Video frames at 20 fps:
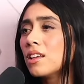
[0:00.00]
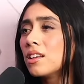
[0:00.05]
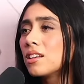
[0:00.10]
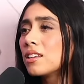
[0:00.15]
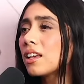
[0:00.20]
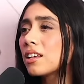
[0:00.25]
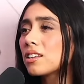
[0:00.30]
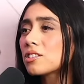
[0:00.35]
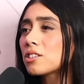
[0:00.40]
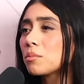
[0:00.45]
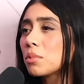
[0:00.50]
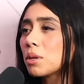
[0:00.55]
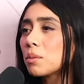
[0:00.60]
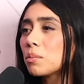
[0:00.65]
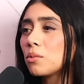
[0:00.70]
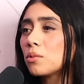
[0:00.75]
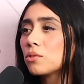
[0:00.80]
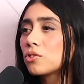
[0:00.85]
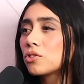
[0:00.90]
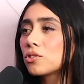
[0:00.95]
Yeah, some
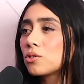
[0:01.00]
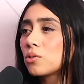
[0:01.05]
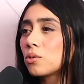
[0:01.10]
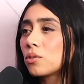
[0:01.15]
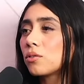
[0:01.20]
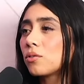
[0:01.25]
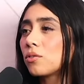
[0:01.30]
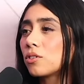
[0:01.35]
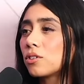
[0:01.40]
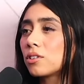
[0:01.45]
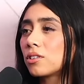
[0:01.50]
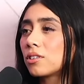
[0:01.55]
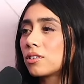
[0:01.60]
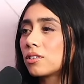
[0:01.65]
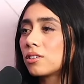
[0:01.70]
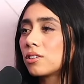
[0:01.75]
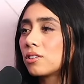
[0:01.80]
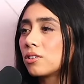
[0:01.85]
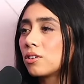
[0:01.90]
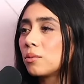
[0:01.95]
people will just do it for,
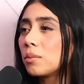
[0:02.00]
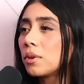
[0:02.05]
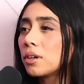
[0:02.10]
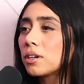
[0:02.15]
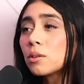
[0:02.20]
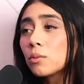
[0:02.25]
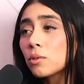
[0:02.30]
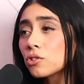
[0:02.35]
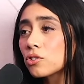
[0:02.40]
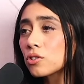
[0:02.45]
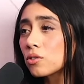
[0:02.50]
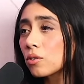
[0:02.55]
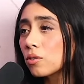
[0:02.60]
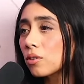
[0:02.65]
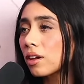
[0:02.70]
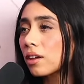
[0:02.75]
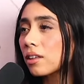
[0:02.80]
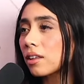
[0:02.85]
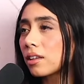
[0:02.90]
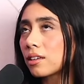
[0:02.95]
you know, mm-hmm. money, which is
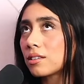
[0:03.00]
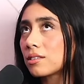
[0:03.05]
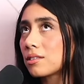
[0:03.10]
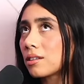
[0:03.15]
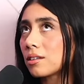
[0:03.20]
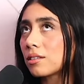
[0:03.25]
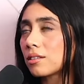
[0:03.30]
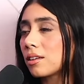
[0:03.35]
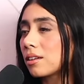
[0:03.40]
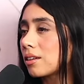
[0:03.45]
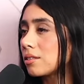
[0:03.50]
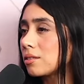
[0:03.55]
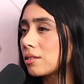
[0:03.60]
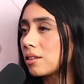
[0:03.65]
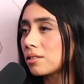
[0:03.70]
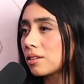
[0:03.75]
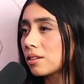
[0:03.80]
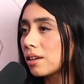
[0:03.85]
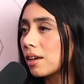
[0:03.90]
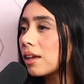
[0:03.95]
okay. Like it's like like I said,
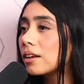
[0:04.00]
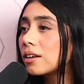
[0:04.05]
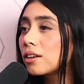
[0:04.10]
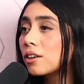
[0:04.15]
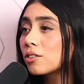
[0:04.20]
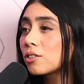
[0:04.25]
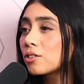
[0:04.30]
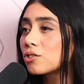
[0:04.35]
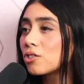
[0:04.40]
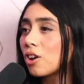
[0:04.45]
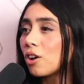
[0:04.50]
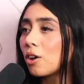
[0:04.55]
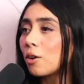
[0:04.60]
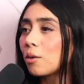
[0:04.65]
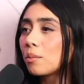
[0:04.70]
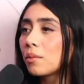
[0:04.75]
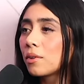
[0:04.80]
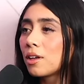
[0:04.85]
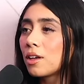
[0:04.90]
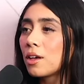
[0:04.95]
it's like any other job.
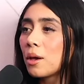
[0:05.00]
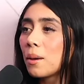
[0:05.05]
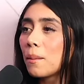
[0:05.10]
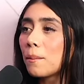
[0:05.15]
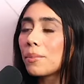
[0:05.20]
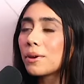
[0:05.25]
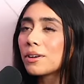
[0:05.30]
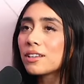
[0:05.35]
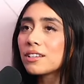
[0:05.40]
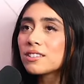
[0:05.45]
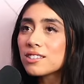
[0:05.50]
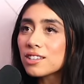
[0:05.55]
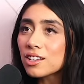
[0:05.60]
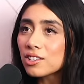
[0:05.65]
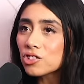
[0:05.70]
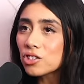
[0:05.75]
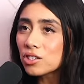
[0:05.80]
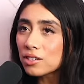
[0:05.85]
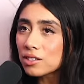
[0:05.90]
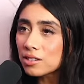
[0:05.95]
Yeah. But it's
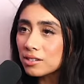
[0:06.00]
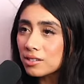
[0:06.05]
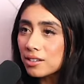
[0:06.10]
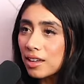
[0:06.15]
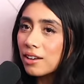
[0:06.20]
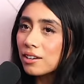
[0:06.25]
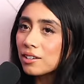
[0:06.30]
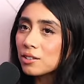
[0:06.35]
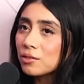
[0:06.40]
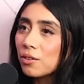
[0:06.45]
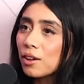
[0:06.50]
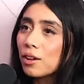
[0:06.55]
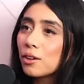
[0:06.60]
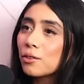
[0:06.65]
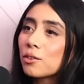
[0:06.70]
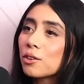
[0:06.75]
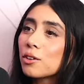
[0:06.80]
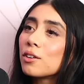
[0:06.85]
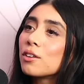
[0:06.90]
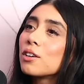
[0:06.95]
such a satisfying
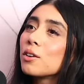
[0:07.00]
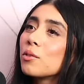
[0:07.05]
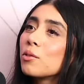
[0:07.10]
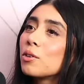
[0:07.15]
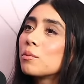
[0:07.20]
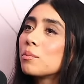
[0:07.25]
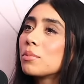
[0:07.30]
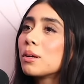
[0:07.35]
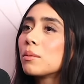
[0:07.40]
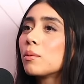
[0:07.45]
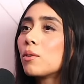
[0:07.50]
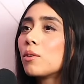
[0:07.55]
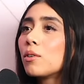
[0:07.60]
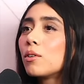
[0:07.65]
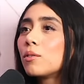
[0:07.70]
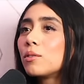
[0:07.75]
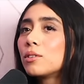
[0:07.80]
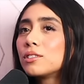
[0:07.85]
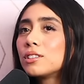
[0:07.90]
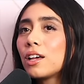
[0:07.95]
feeling when
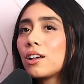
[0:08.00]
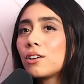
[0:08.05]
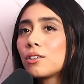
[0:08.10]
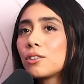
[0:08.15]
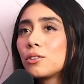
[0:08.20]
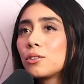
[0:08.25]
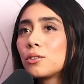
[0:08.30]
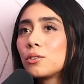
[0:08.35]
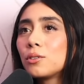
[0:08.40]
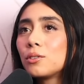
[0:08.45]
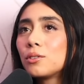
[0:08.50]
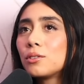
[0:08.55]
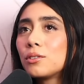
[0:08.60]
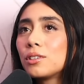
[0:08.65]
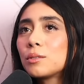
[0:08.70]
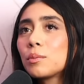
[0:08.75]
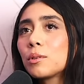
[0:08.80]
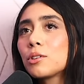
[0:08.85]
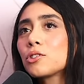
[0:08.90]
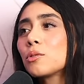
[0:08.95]
people will tell you,
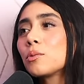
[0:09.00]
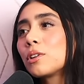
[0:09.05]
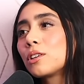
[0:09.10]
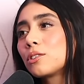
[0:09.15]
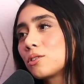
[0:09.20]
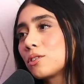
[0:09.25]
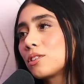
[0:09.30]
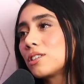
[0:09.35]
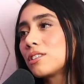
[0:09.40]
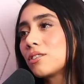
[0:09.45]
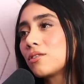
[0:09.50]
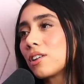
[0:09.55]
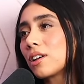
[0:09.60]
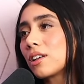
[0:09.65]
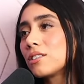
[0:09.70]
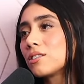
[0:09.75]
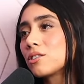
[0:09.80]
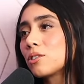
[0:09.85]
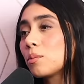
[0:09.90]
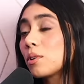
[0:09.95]
especially when I do these
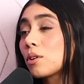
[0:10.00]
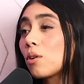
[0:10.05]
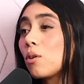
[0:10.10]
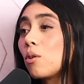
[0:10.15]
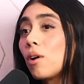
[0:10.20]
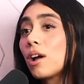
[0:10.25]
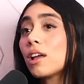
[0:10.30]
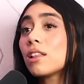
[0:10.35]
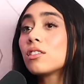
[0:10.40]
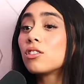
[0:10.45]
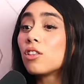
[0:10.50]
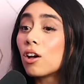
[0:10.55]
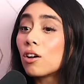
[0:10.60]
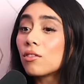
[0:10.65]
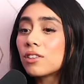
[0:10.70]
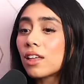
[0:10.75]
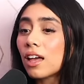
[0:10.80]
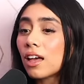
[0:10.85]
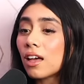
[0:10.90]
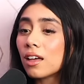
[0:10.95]
events, I'm like, "Oh, I
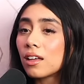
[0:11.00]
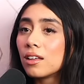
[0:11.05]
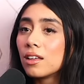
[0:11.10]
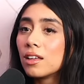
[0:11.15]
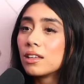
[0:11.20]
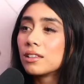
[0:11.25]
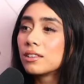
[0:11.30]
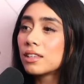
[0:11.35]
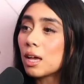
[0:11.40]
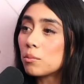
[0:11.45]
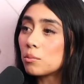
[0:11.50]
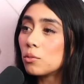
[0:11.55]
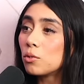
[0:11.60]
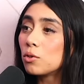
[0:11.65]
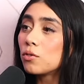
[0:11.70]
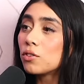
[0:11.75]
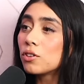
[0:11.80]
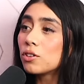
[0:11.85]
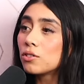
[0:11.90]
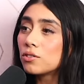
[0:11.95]
love that that
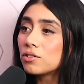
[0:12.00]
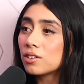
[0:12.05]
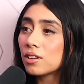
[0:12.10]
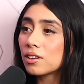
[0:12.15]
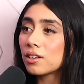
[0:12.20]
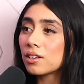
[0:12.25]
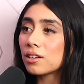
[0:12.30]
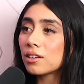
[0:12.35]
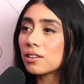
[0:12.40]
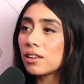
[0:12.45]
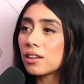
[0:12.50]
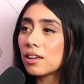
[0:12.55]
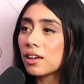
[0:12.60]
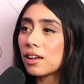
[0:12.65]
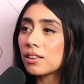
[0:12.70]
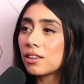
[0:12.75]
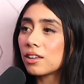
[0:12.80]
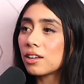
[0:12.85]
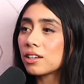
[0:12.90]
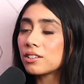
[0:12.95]
movie you did. Like
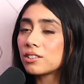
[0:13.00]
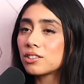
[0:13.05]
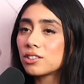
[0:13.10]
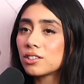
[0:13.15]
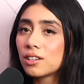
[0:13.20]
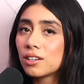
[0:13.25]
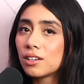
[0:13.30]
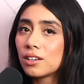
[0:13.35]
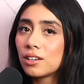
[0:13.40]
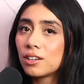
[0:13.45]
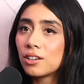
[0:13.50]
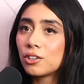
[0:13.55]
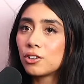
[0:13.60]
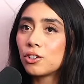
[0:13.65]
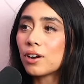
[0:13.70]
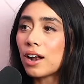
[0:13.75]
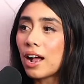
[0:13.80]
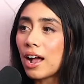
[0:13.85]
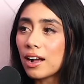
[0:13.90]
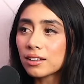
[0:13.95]
I liked
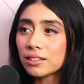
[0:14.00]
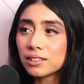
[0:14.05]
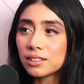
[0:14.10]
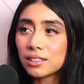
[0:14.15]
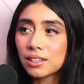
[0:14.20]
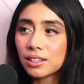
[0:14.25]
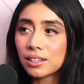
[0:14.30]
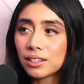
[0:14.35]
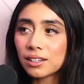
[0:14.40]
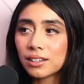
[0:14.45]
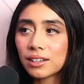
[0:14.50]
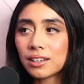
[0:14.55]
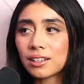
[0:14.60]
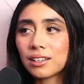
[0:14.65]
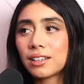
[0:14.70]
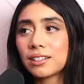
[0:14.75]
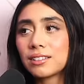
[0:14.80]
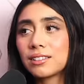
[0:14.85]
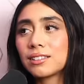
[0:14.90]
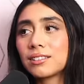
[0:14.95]
your acting. I
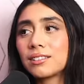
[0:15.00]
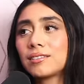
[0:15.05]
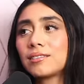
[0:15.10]
liked